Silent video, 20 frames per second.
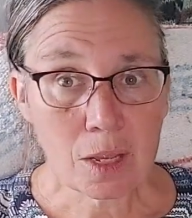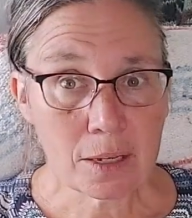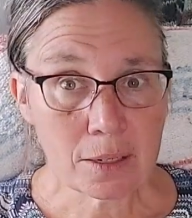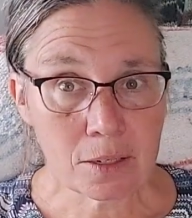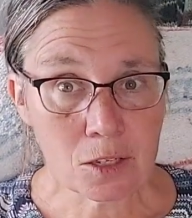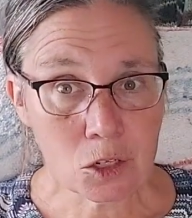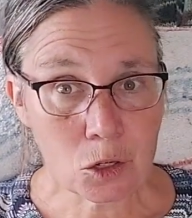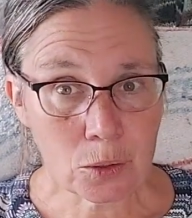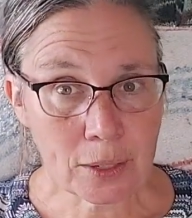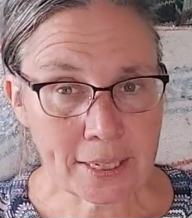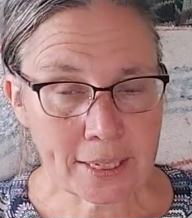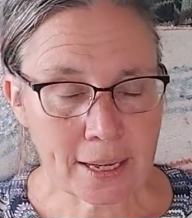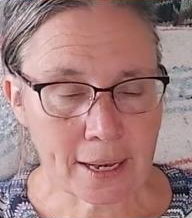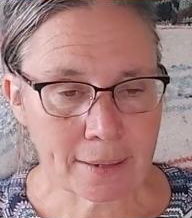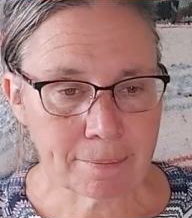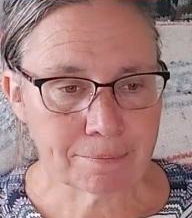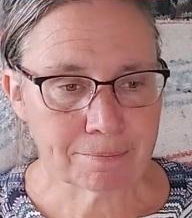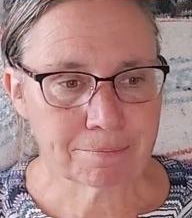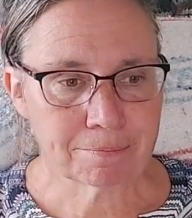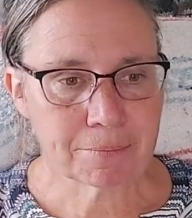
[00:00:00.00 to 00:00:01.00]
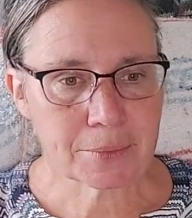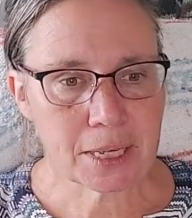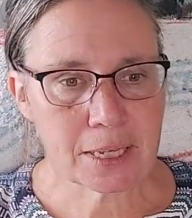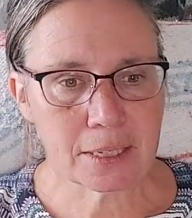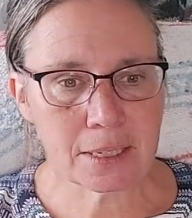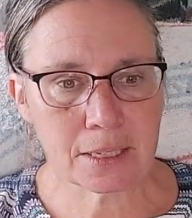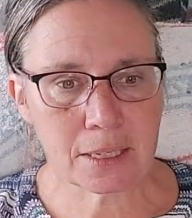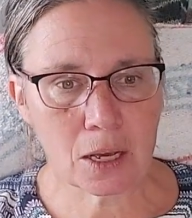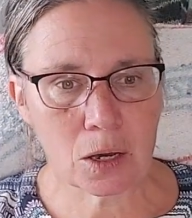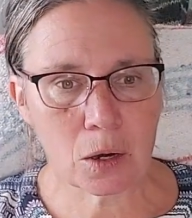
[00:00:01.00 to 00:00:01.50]
Story time.
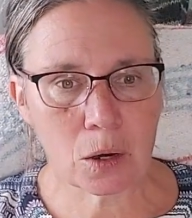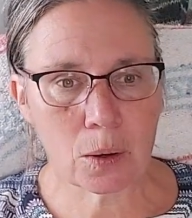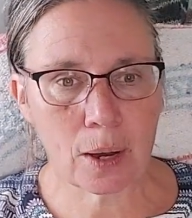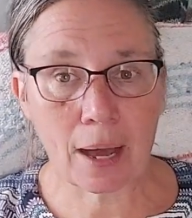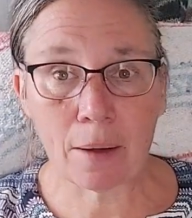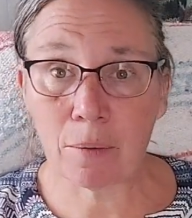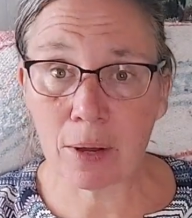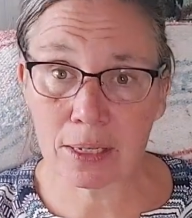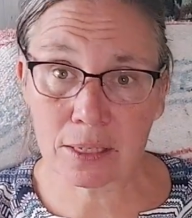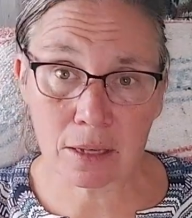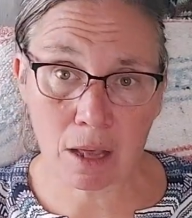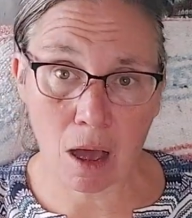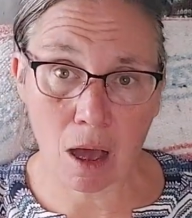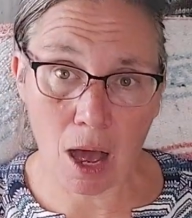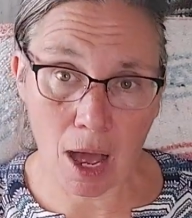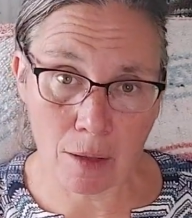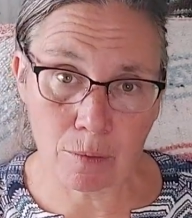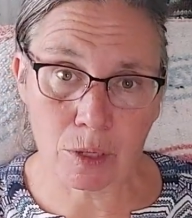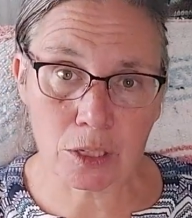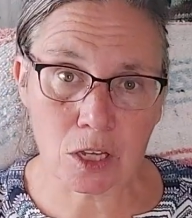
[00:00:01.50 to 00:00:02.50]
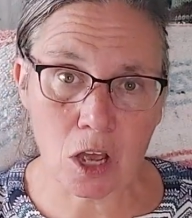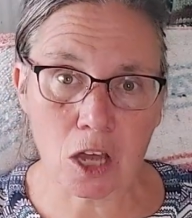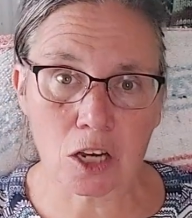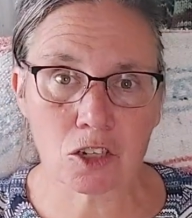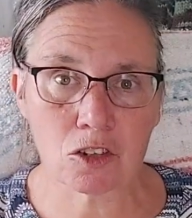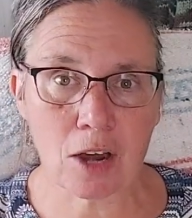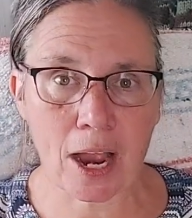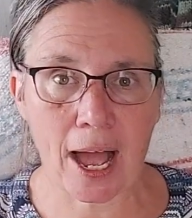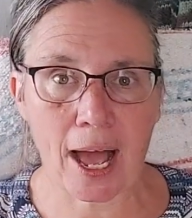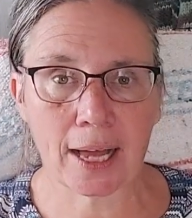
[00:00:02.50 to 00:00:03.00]
So I was on
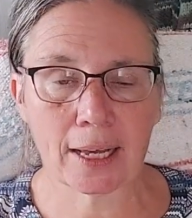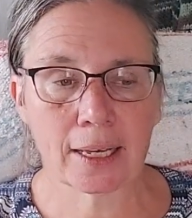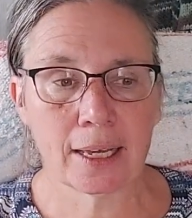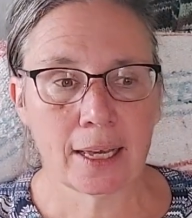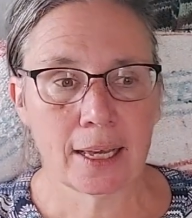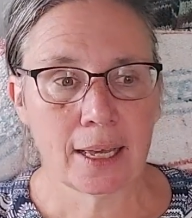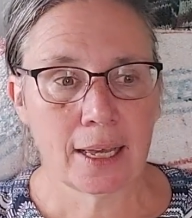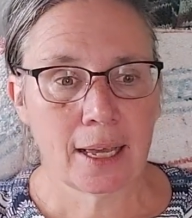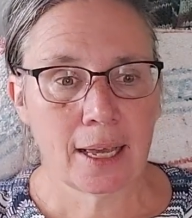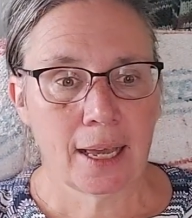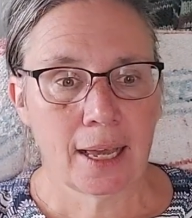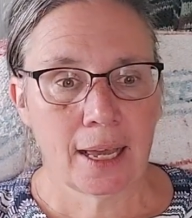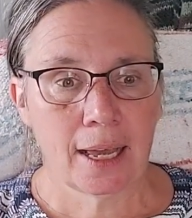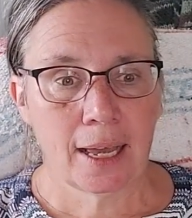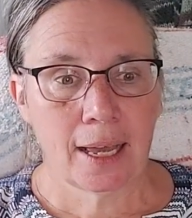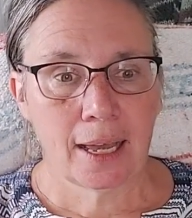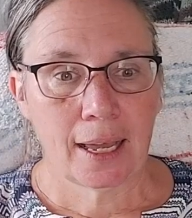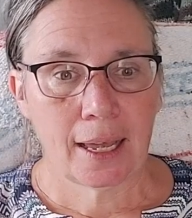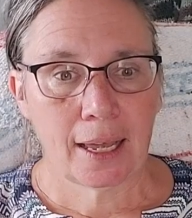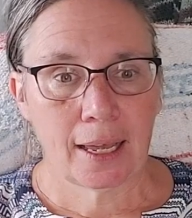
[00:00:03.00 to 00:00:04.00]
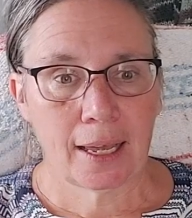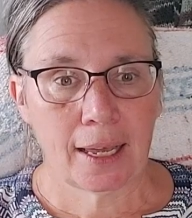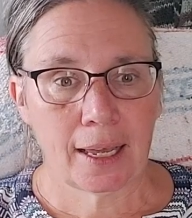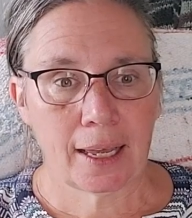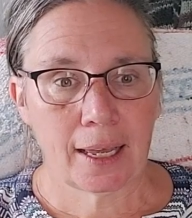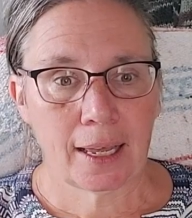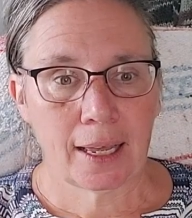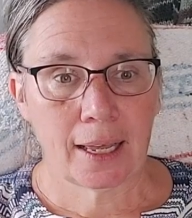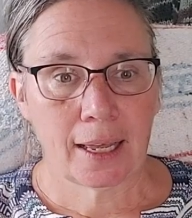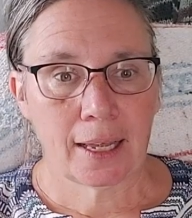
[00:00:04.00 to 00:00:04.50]
track,
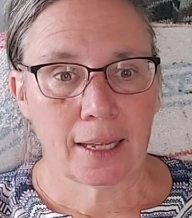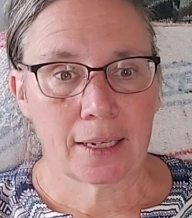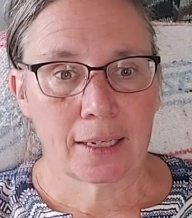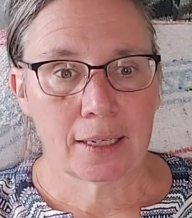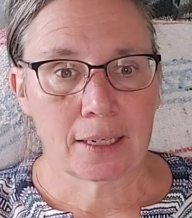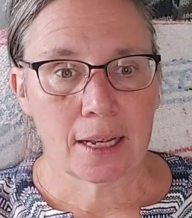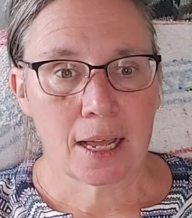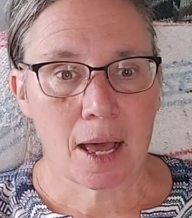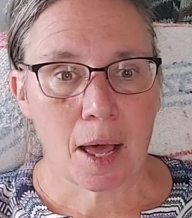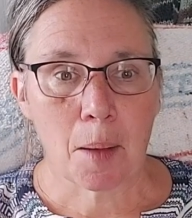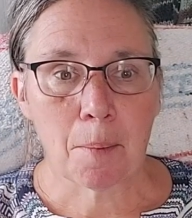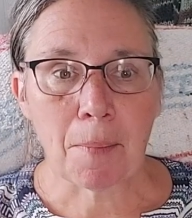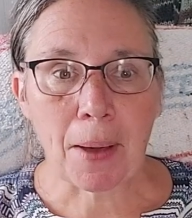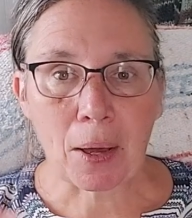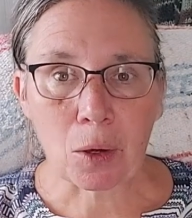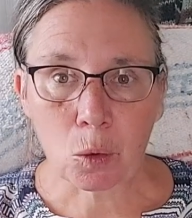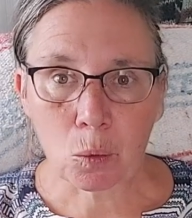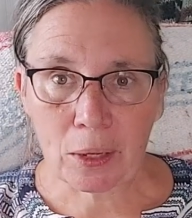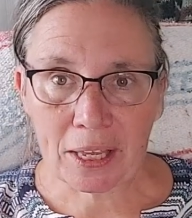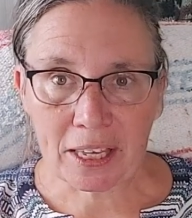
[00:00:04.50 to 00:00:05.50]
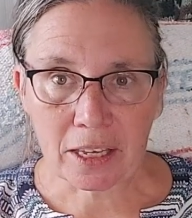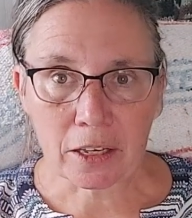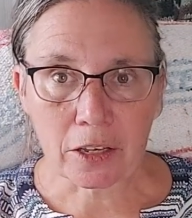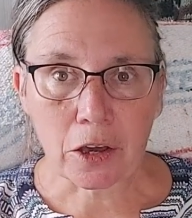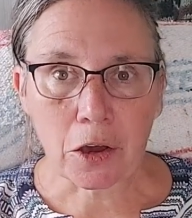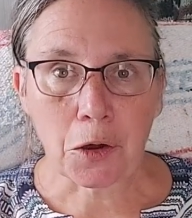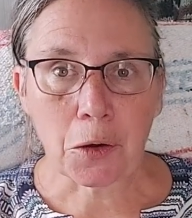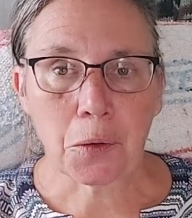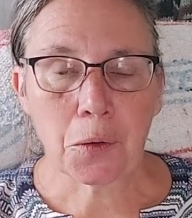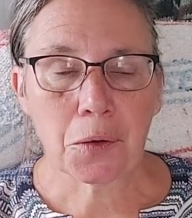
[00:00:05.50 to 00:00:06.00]
and about a week
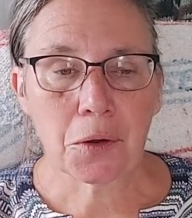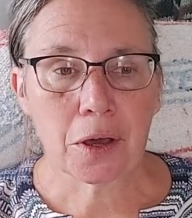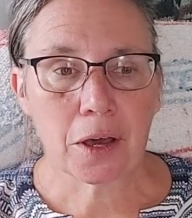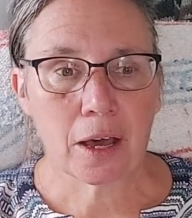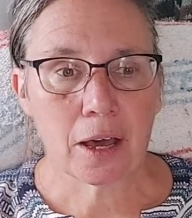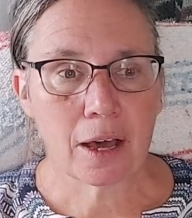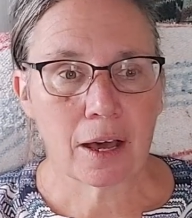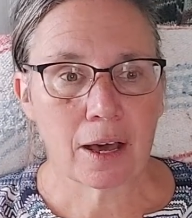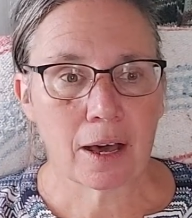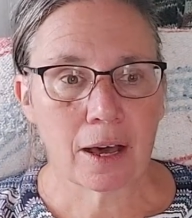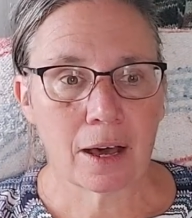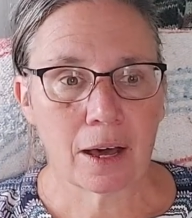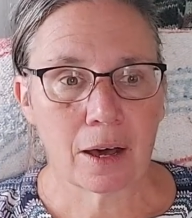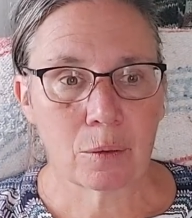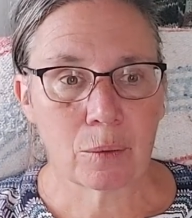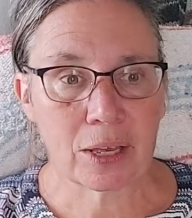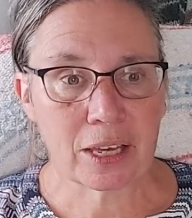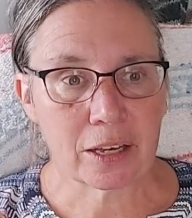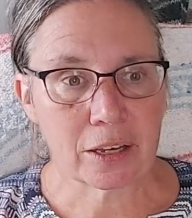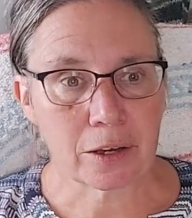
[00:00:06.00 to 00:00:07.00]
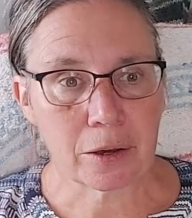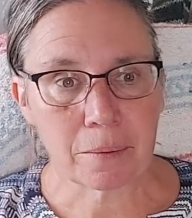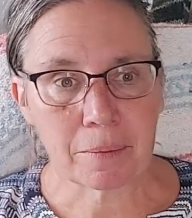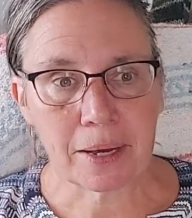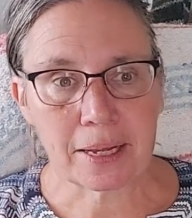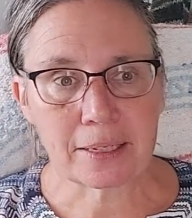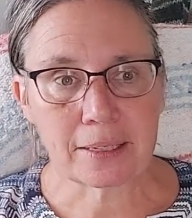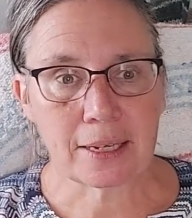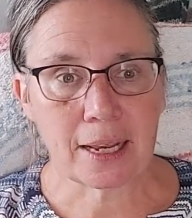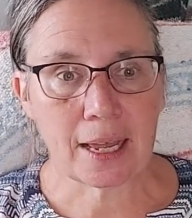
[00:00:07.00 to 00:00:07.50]
ago
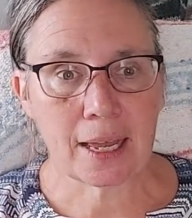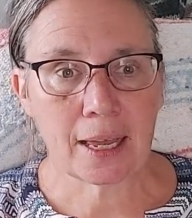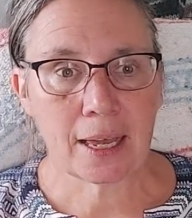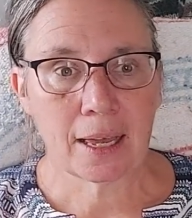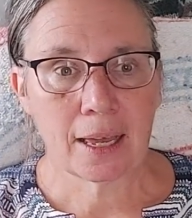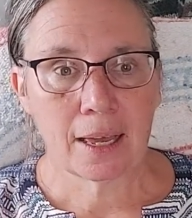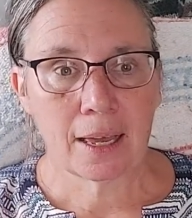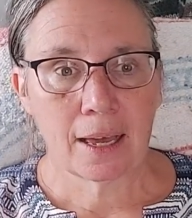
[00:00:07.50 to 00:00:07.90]
Monday,